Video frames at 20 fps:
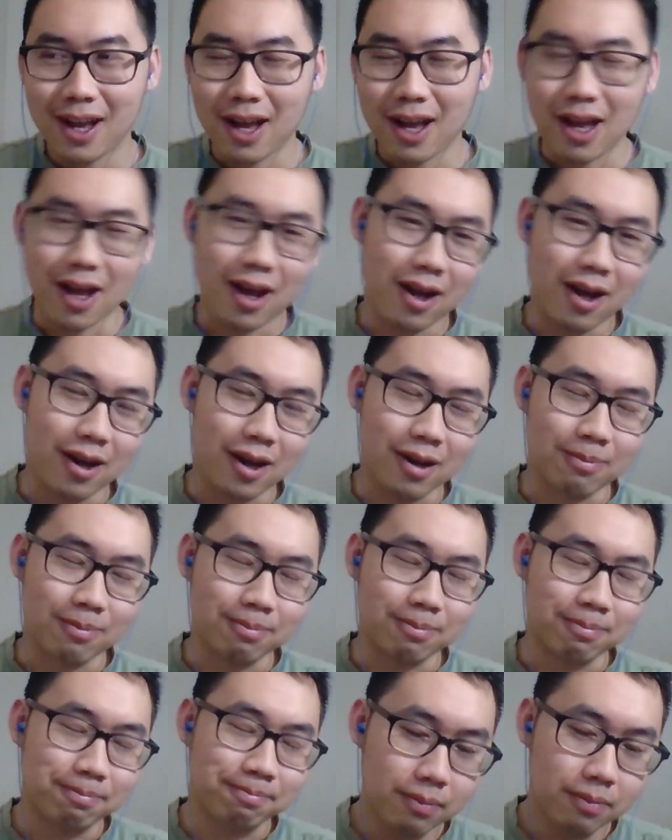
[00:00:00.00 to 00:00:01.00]

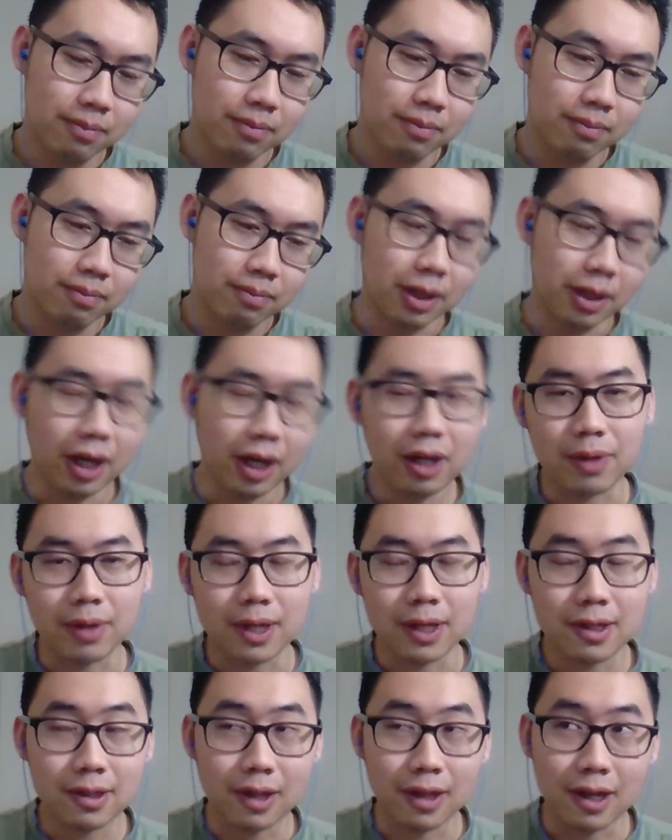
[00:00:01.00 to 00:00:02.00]
Um, but
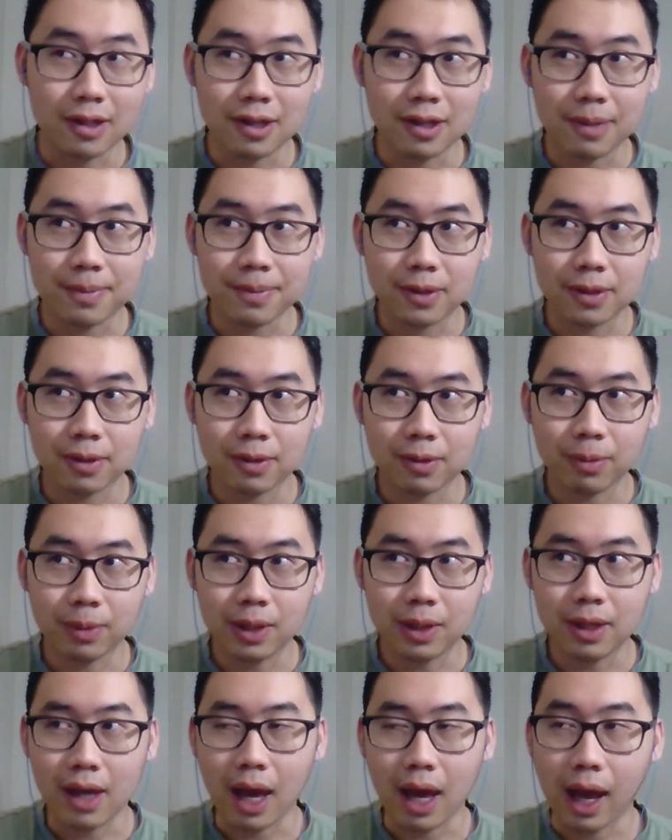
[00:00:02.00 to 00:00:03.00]
anyways, last episode
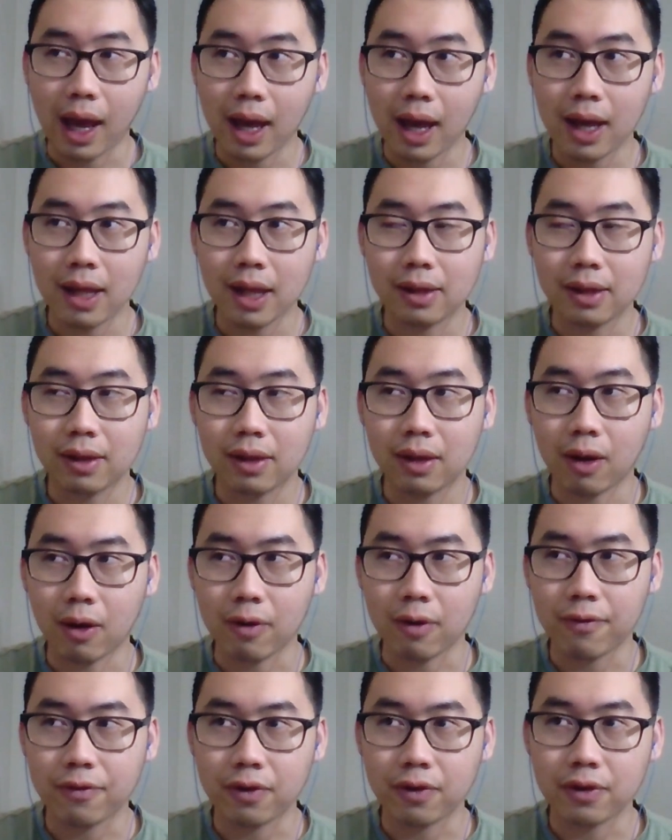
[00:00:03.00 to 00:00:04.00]
we had
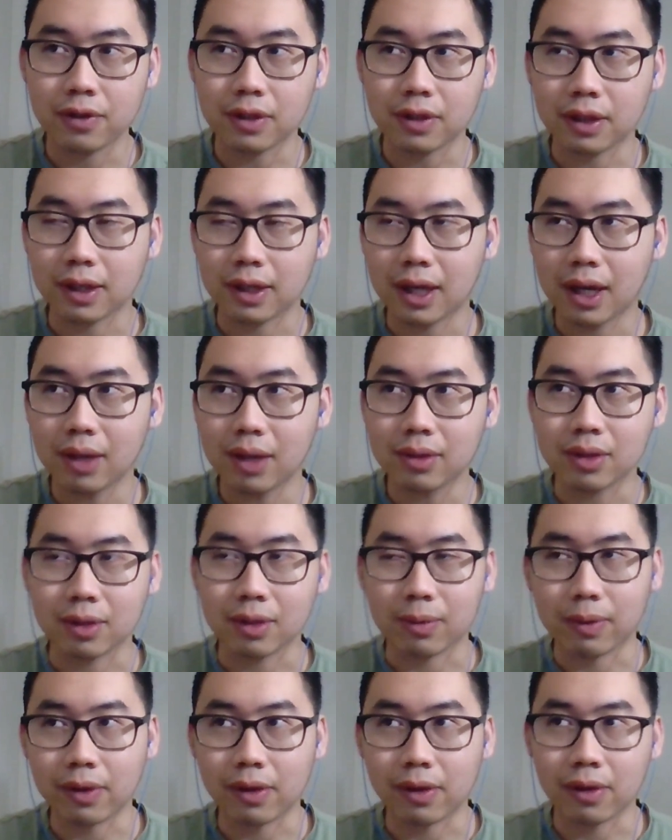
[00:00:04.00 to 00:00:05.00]
our first encounter
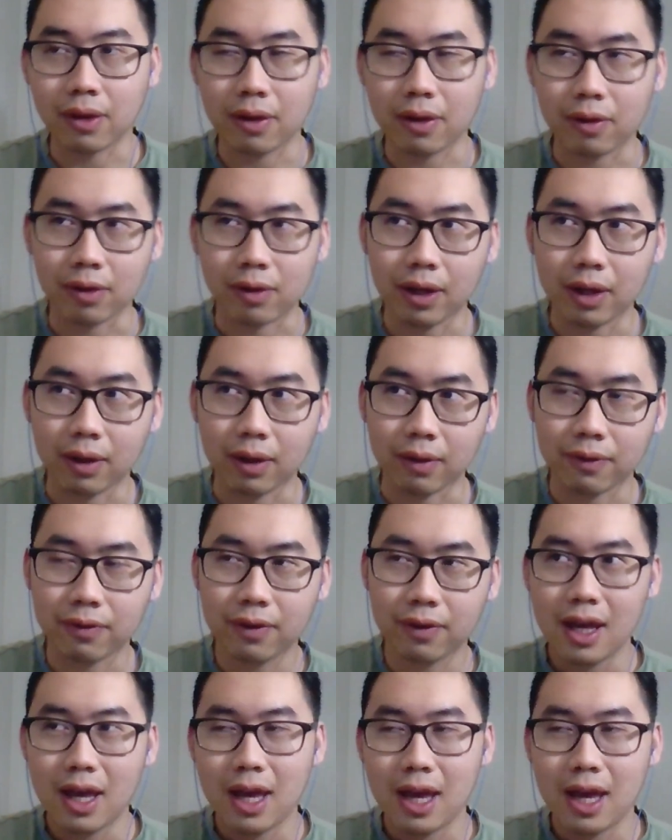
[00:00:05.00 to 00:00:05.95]
with another elf,